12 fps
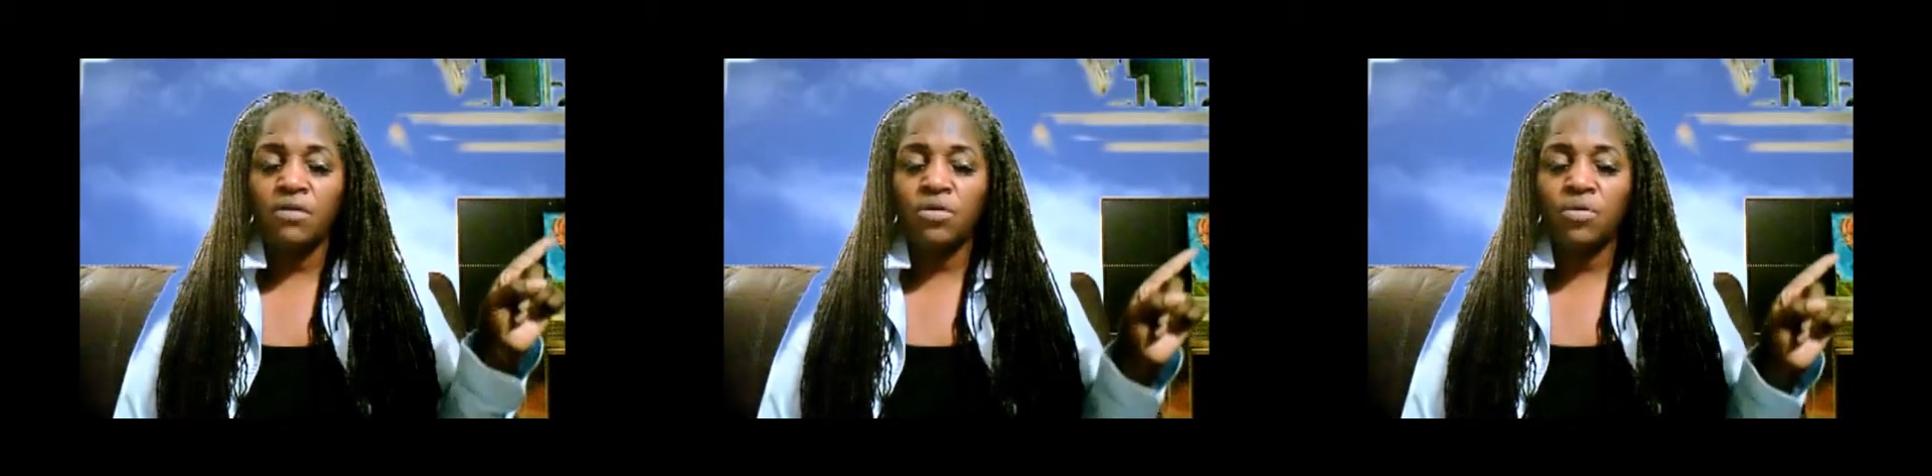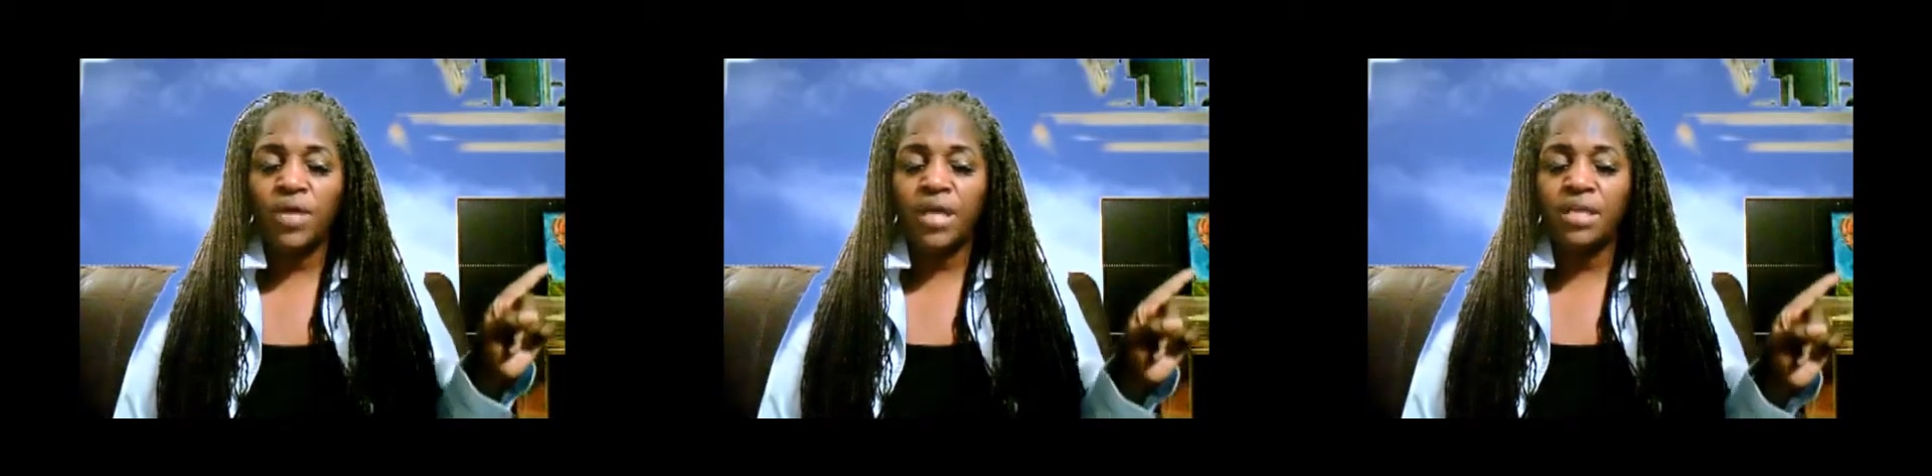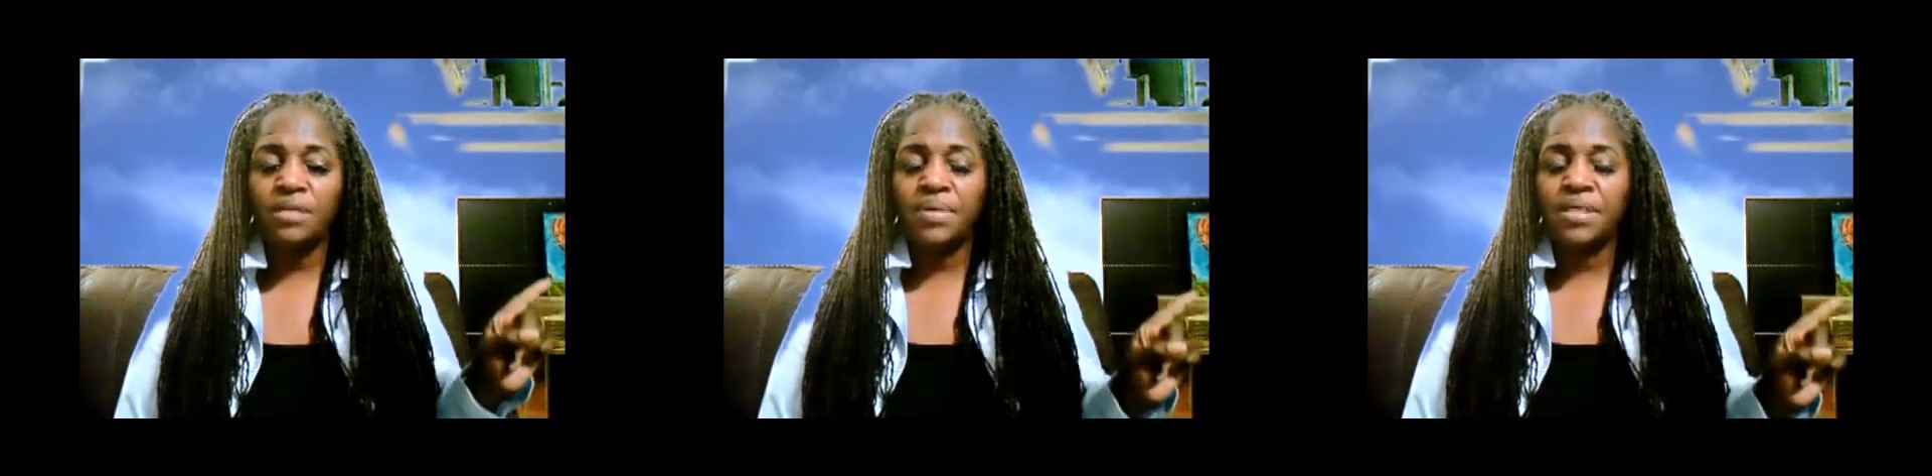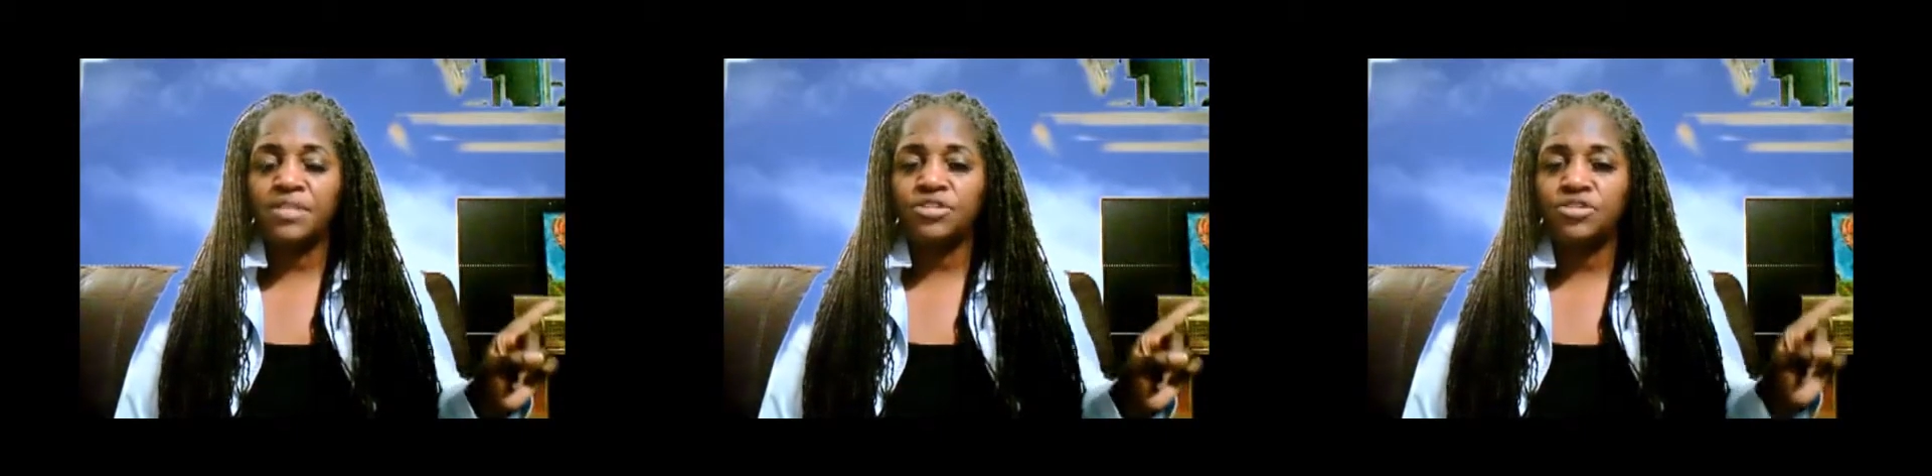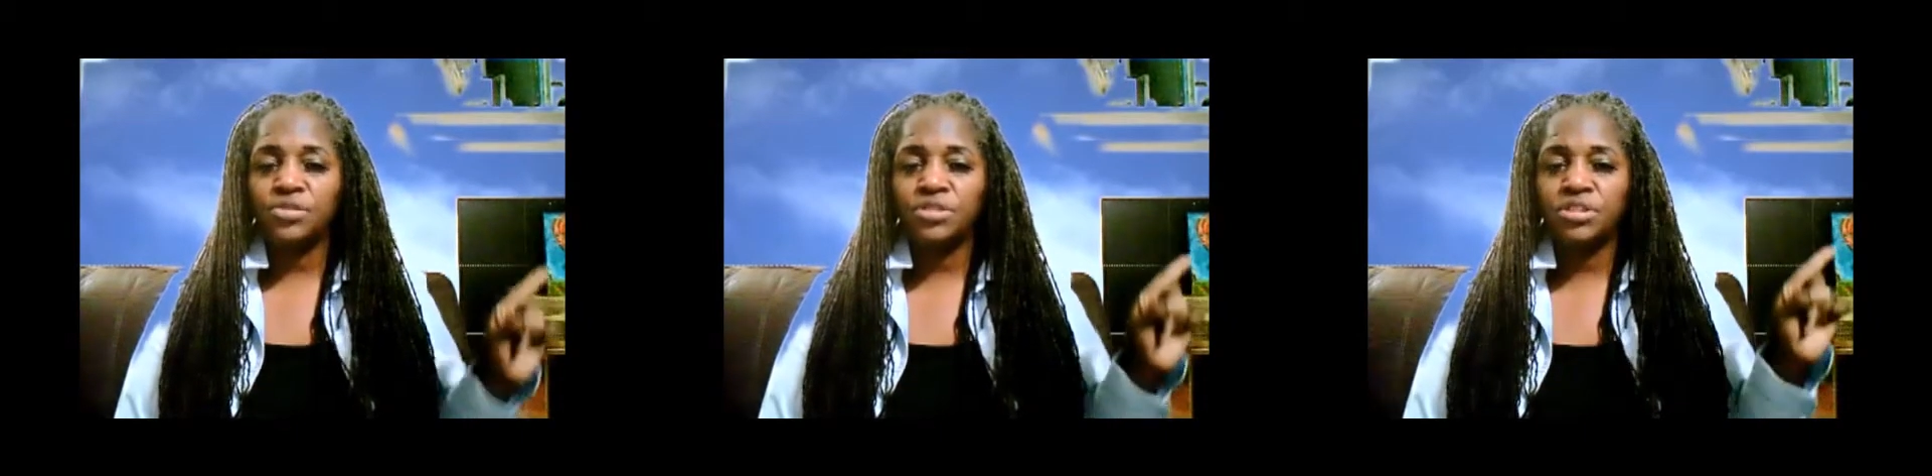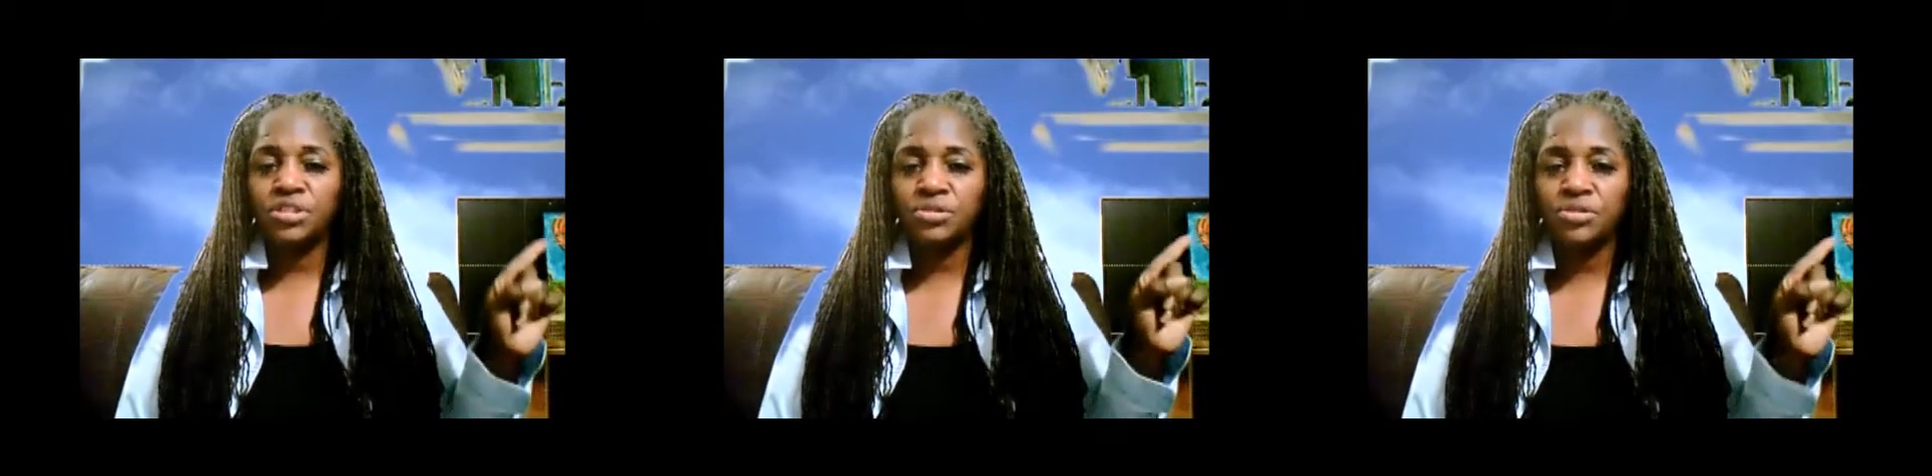correctly because you can
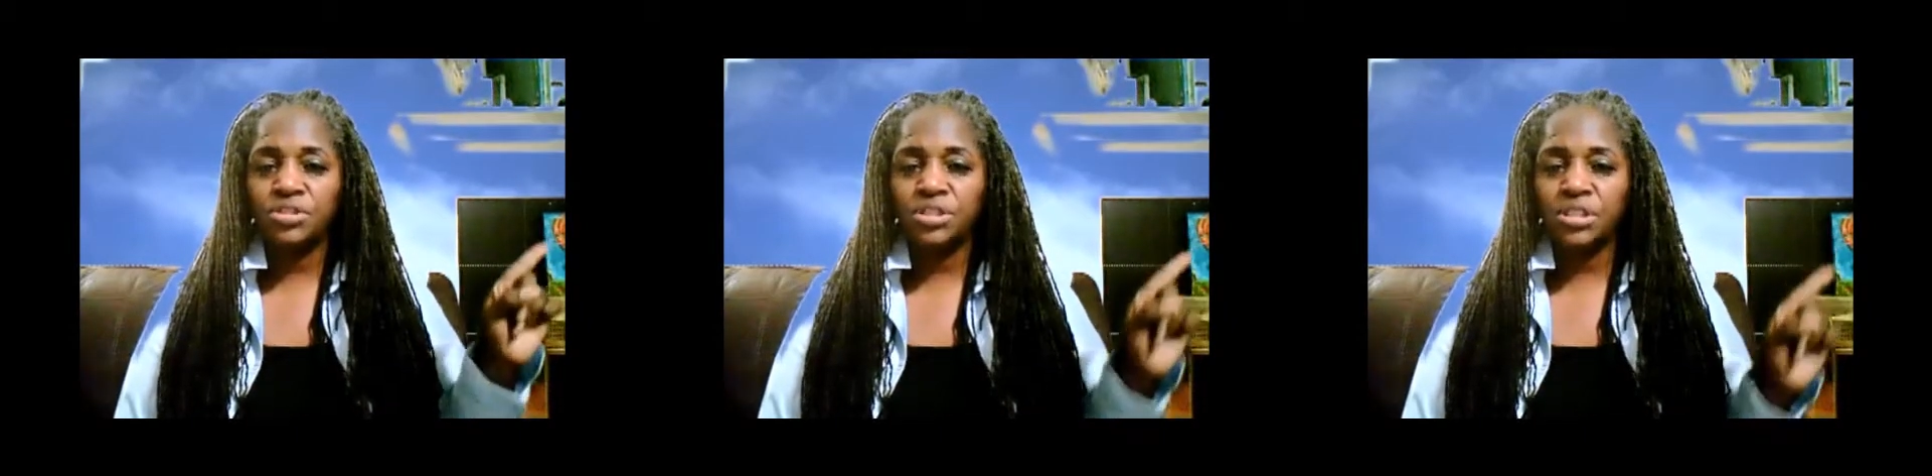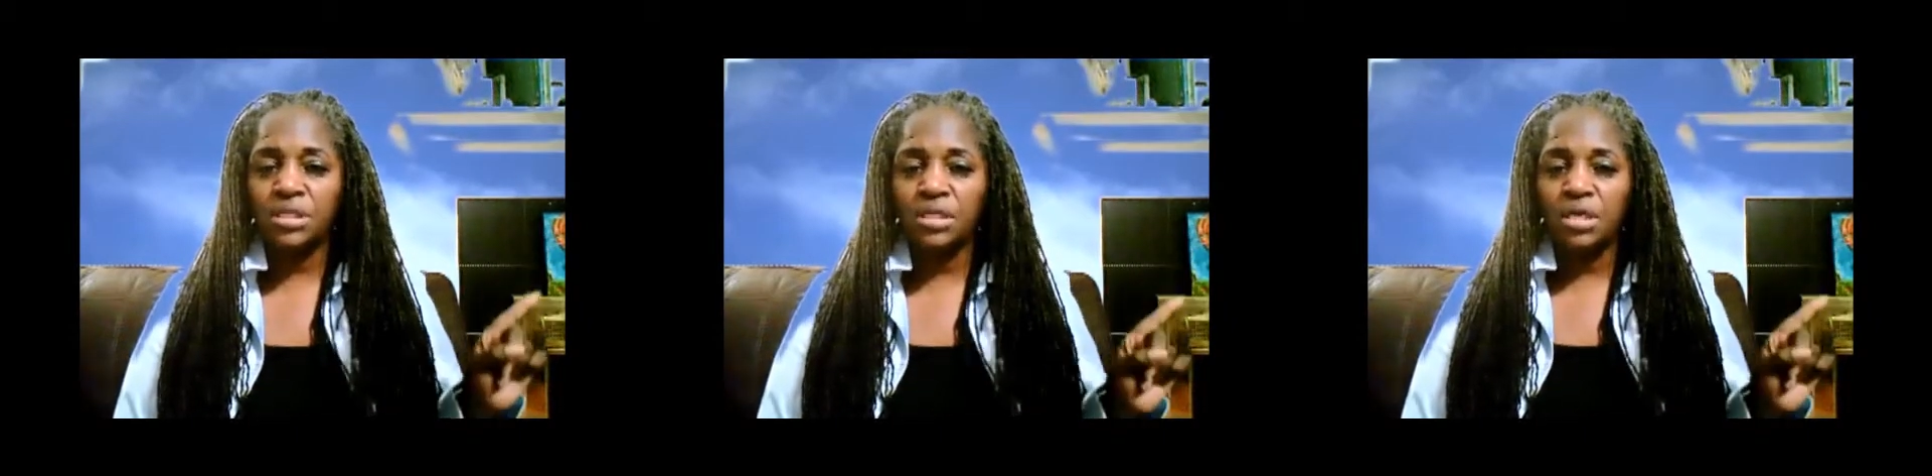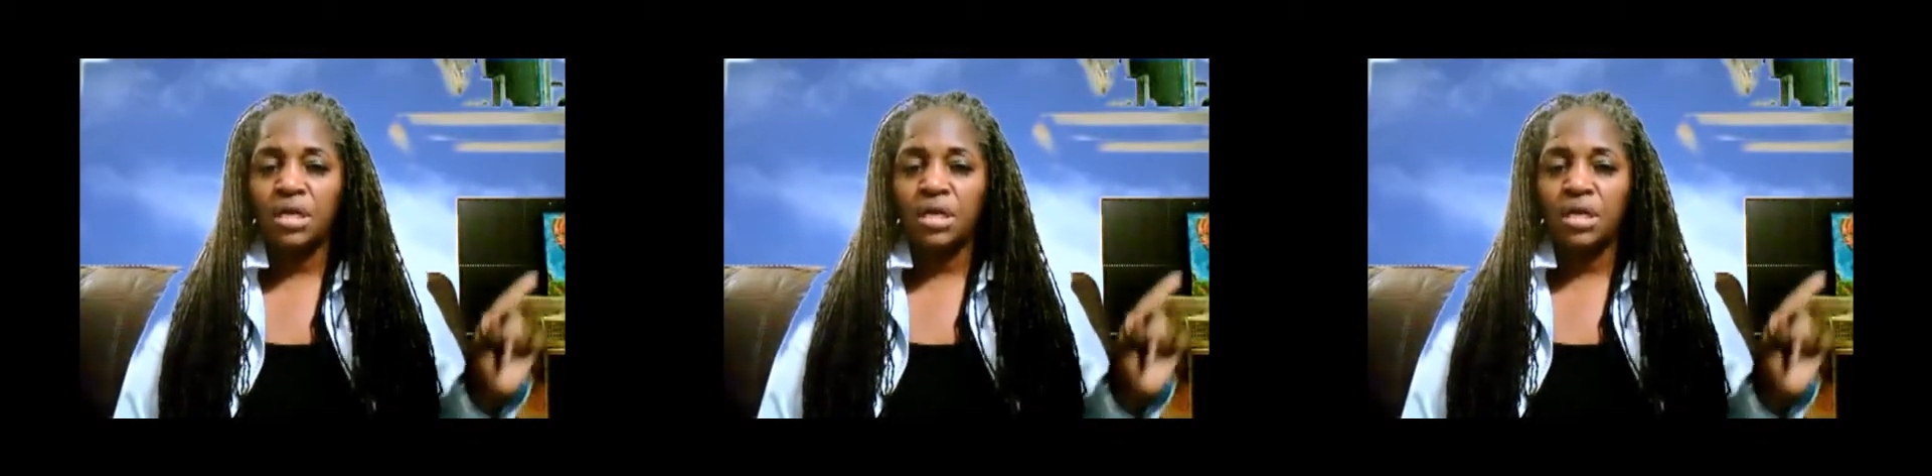still see